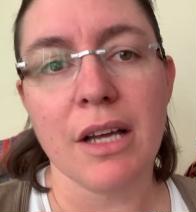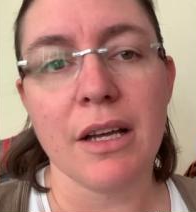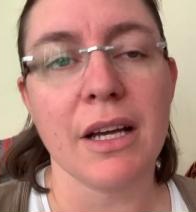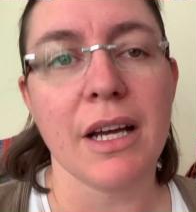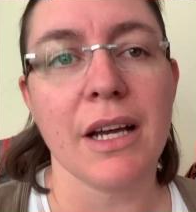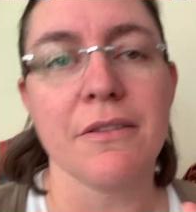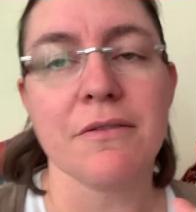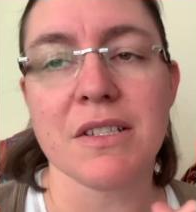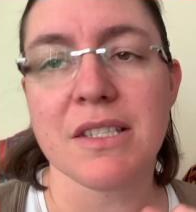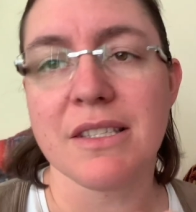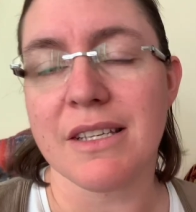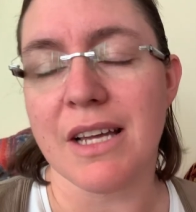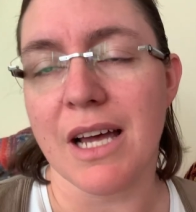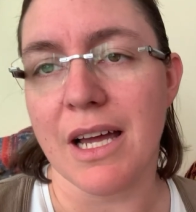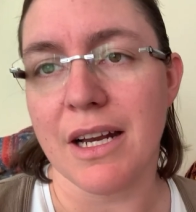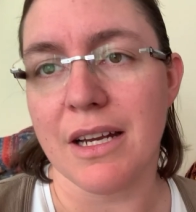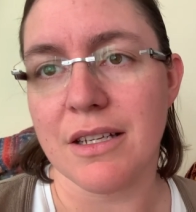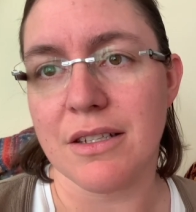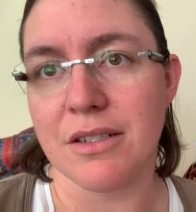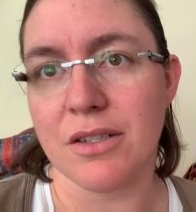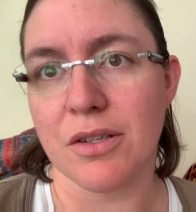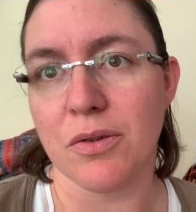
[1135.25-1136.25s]
I've
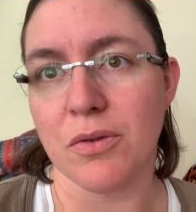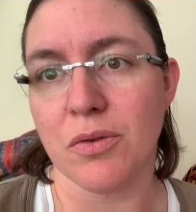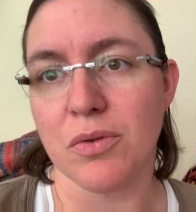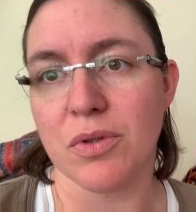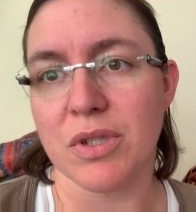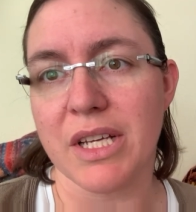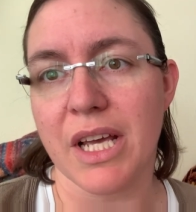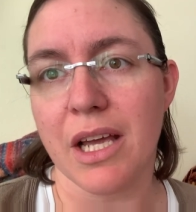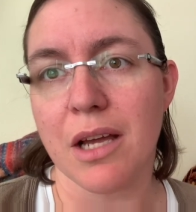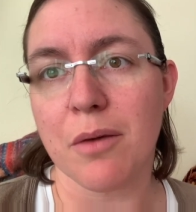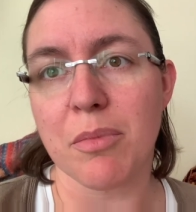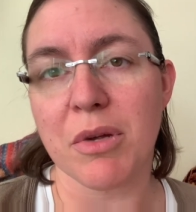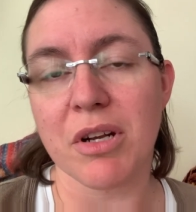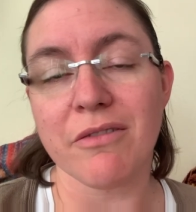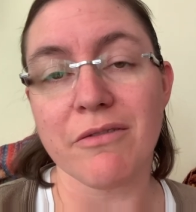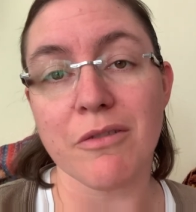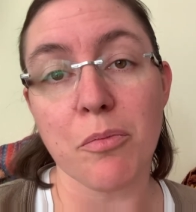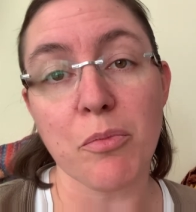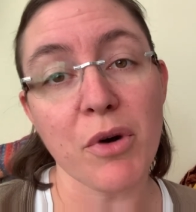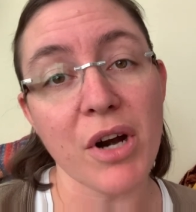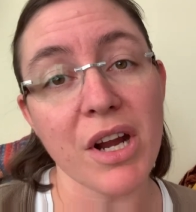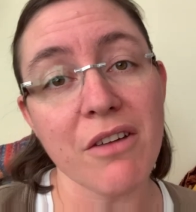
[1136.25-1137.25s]
decided to take a bit of
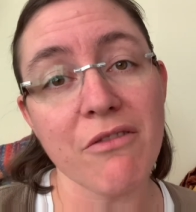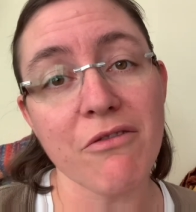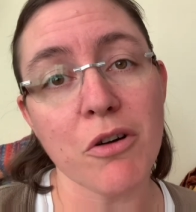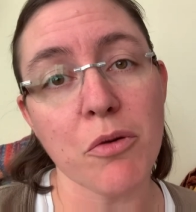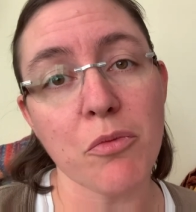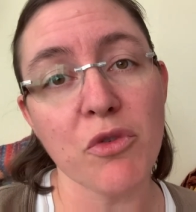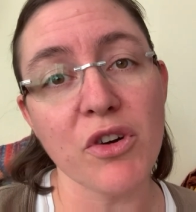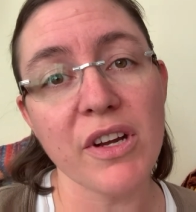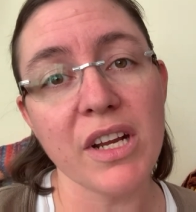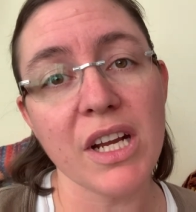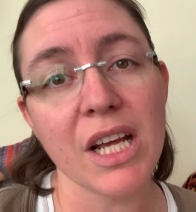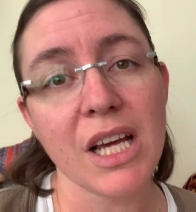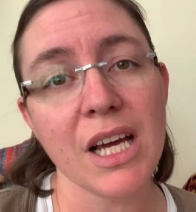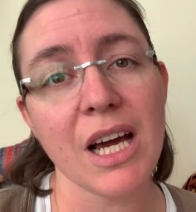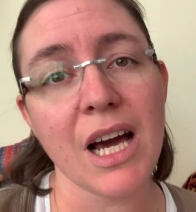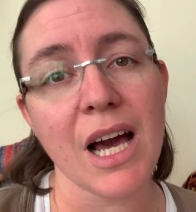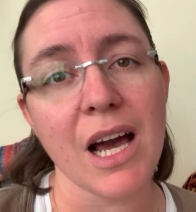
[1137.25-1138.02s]
a break from reading.